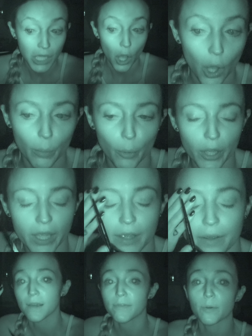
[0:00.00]
Oh boy.
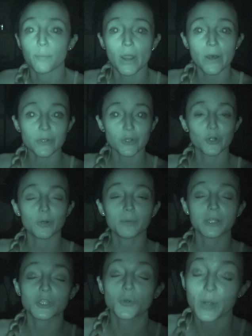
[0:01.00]
If your brows are
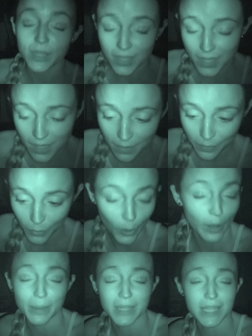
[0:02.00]
normally twins,
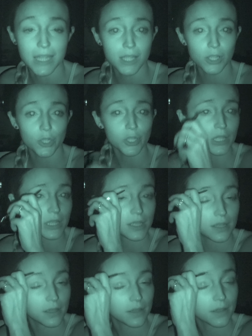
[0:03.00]
or I mean sisters,
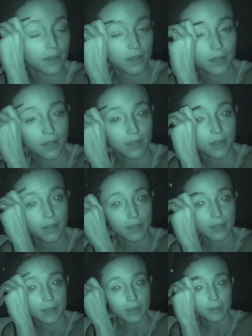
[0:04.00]

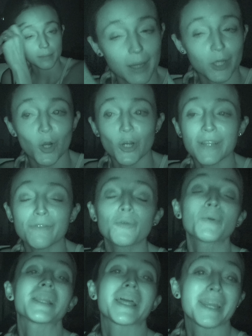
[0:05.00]
mine aren't even
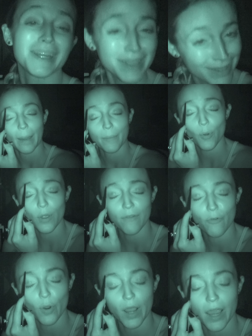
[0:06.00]
related. I'm going
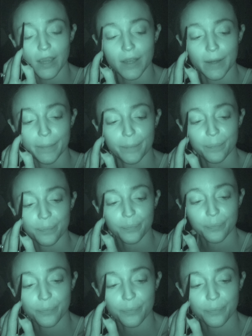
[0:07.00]
for a, um,